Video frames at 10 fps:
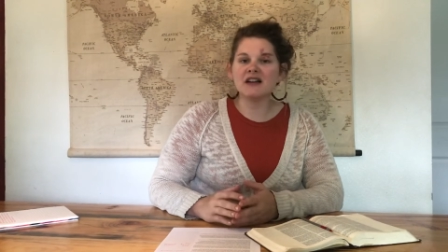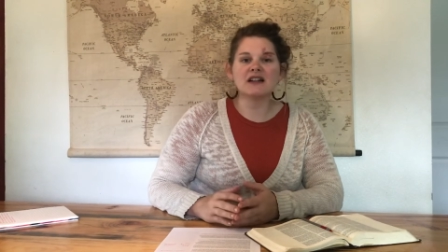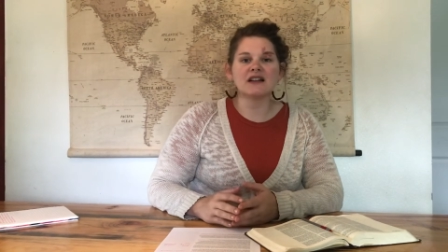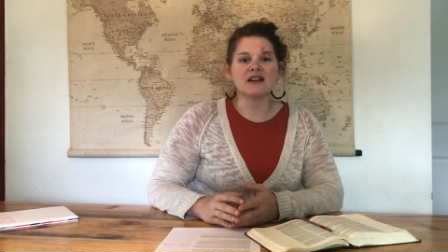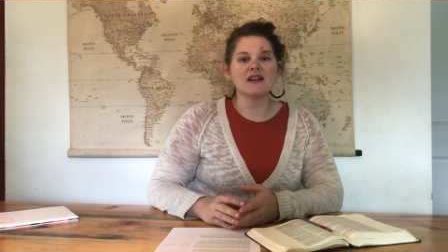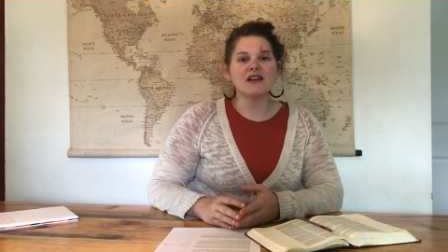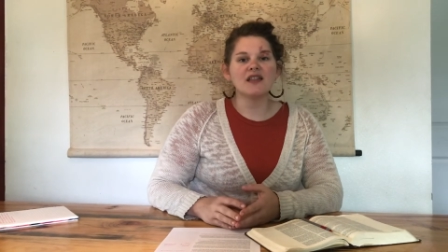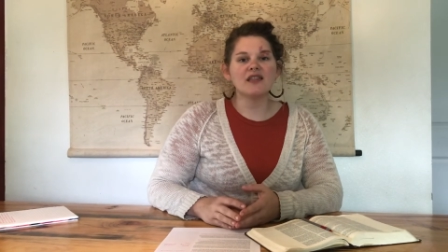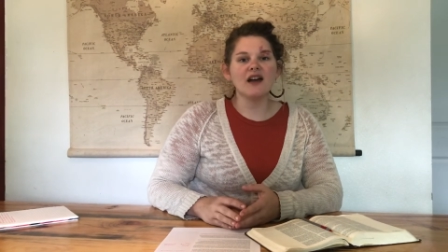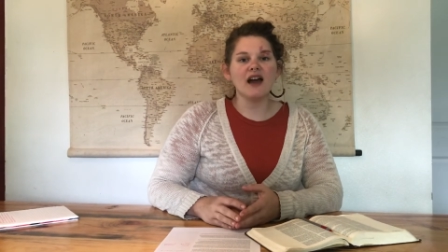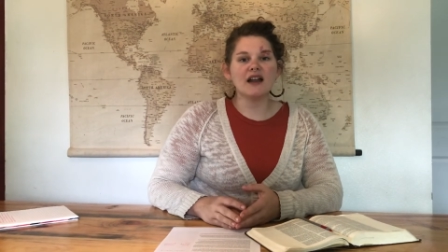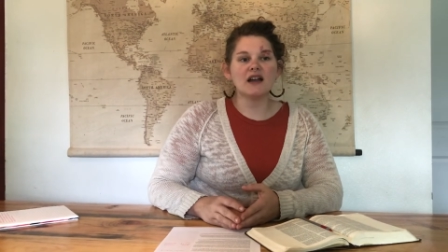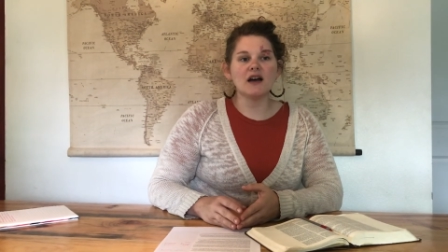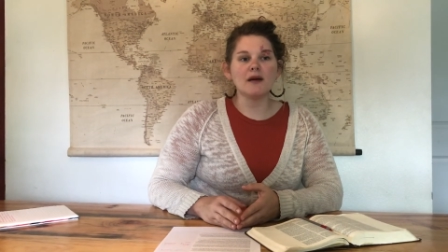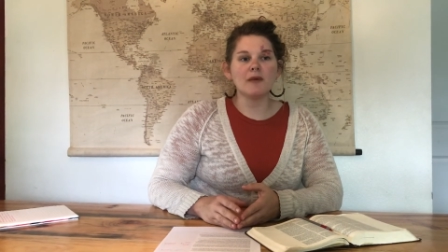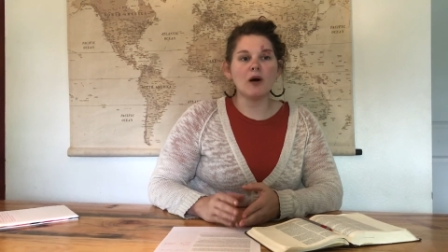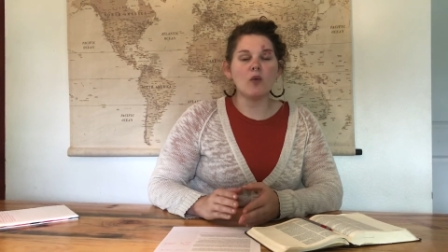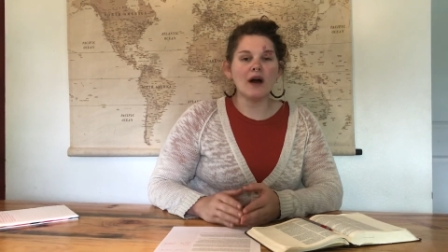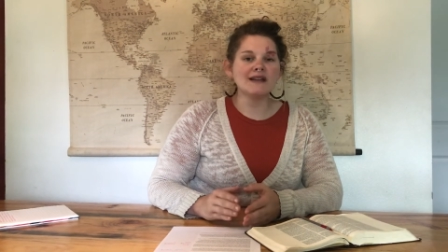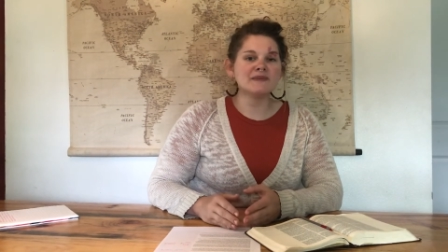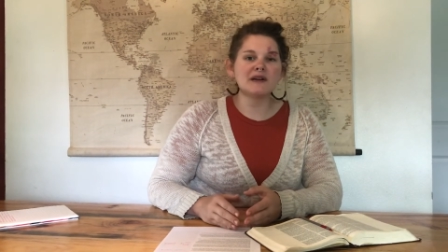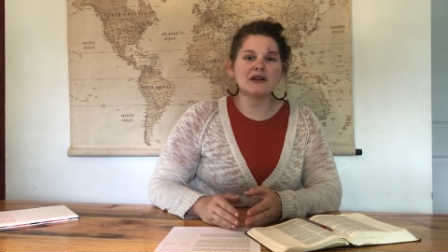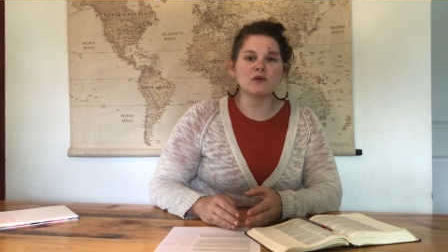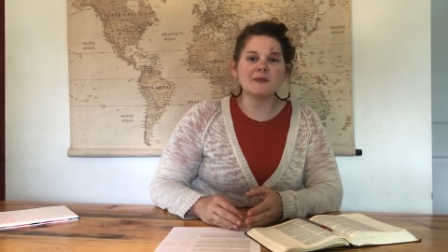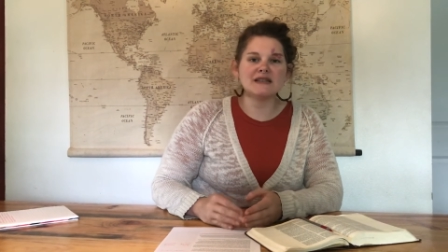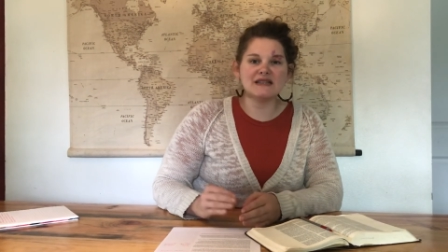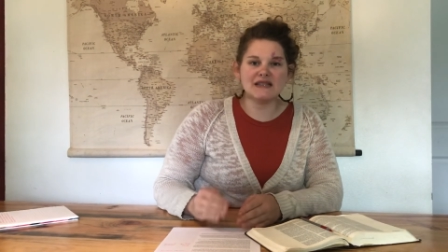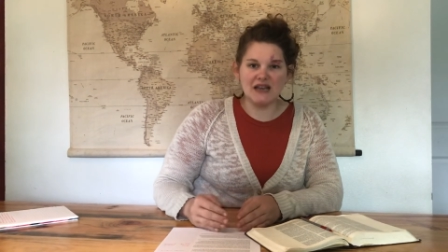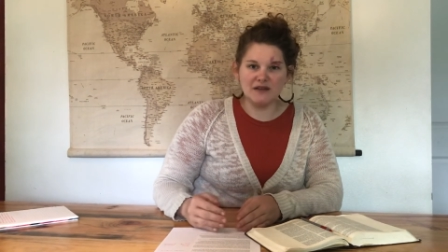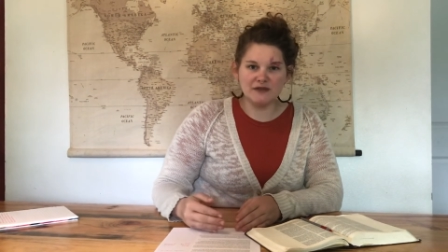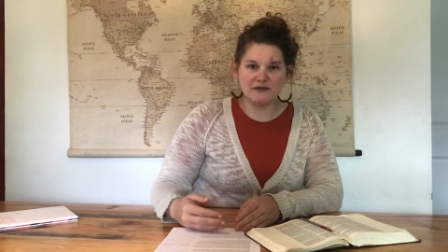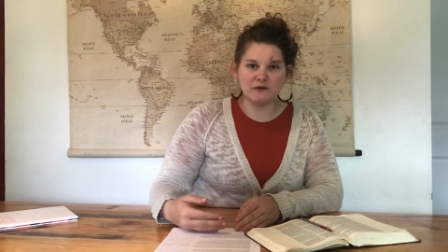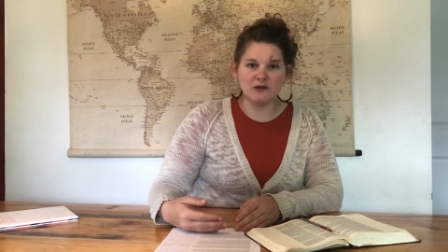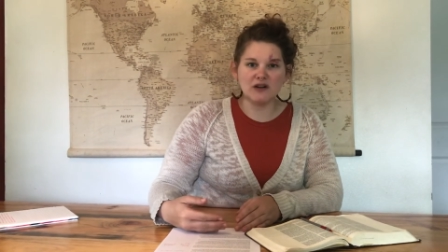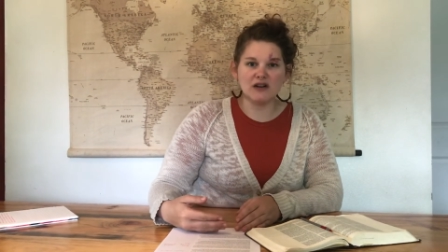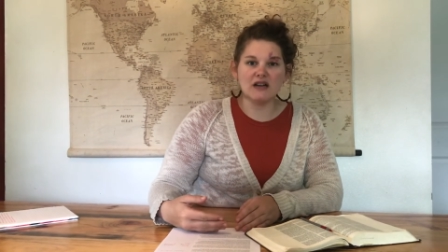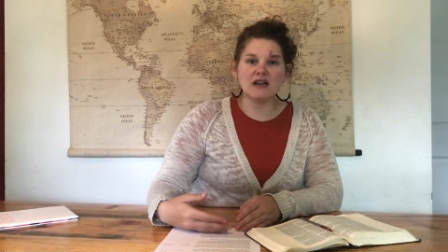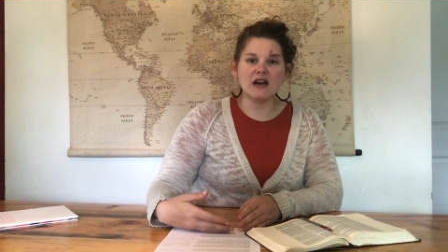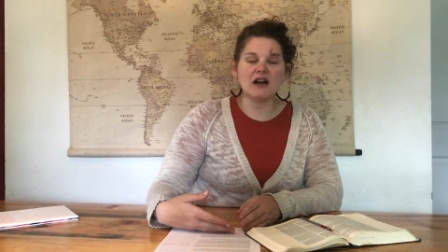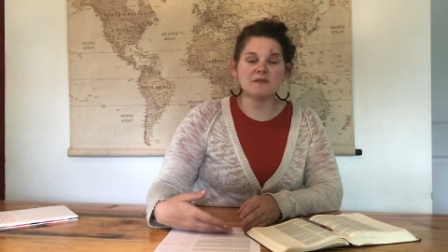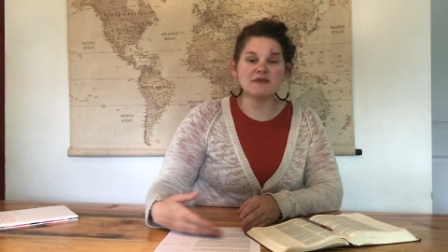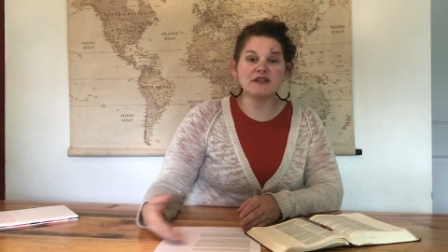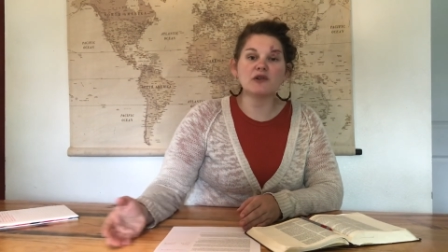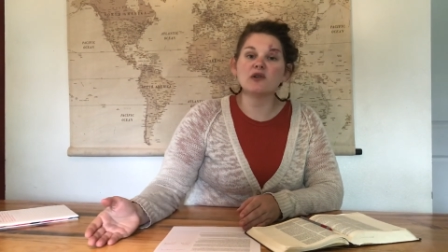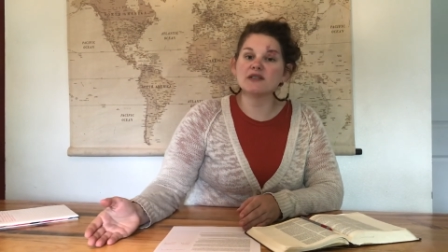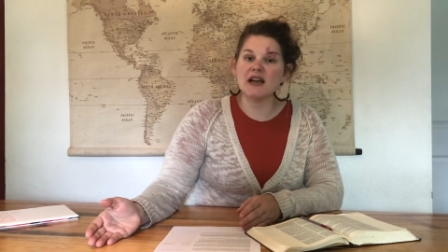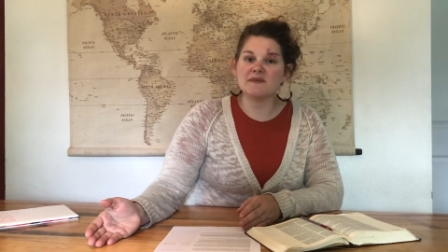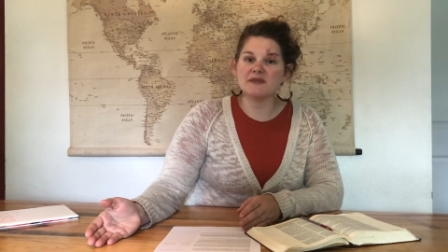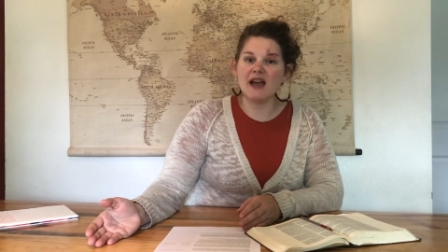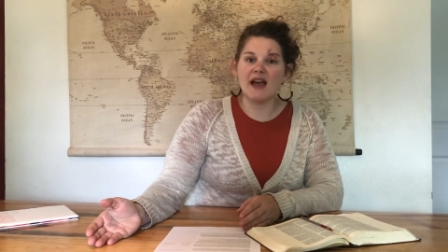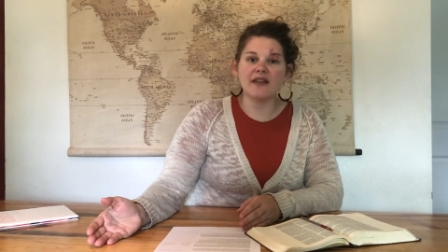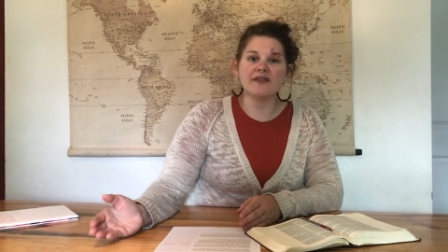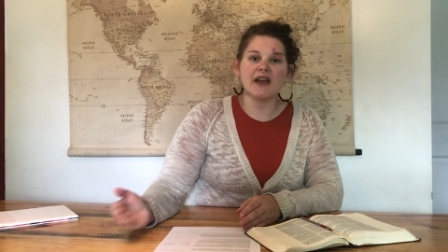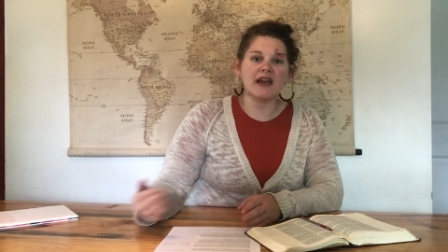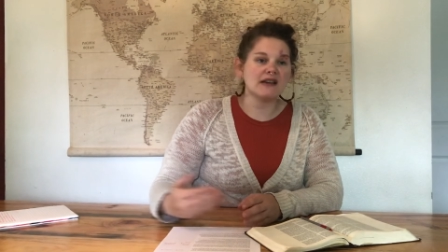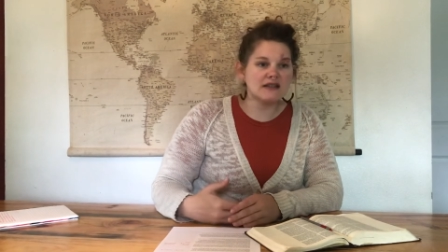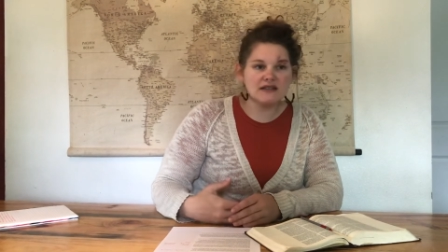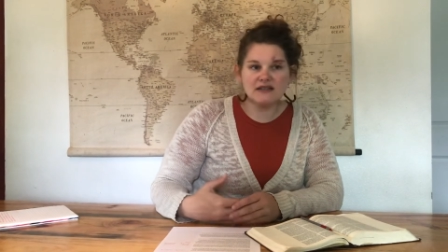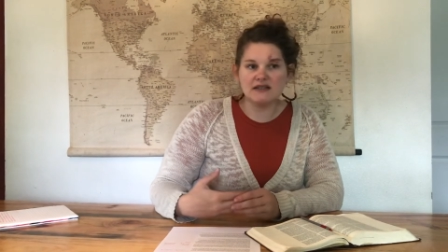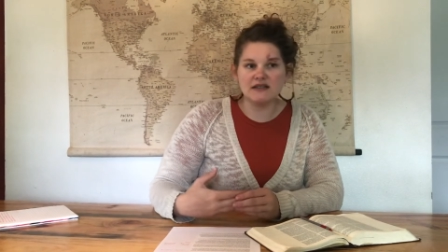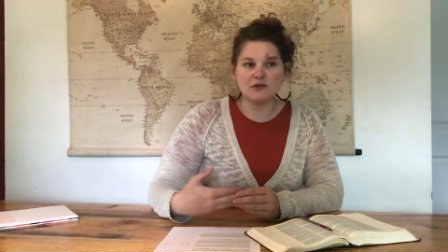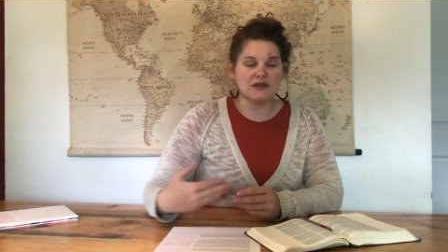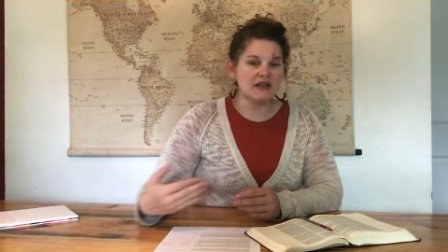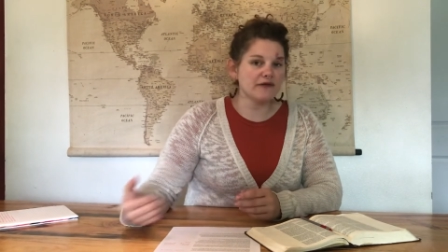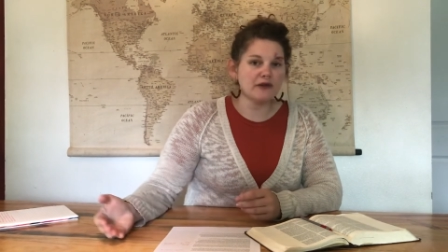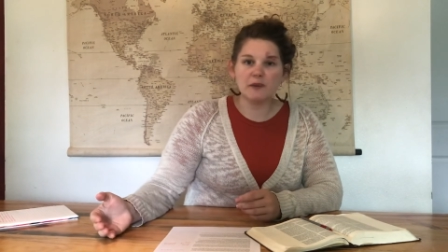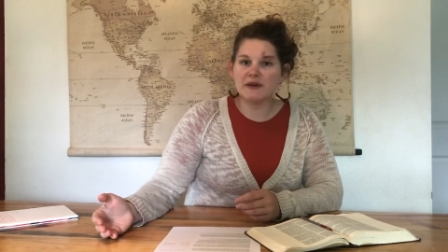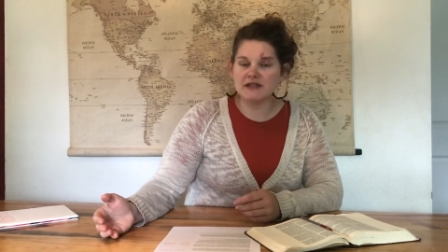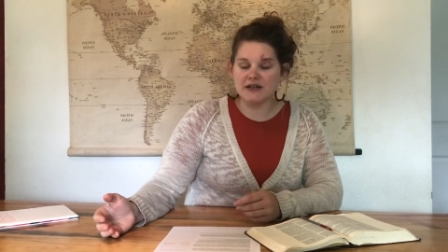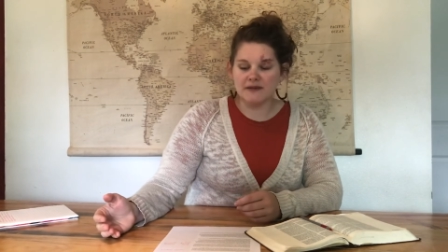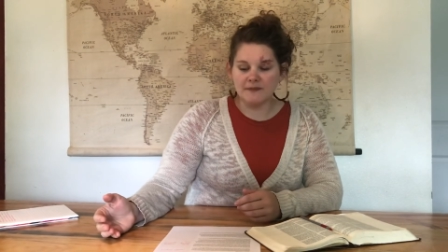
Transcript: clear that um, a wise man or woman saves for um, difficult times ahead. The ant stores up for winter.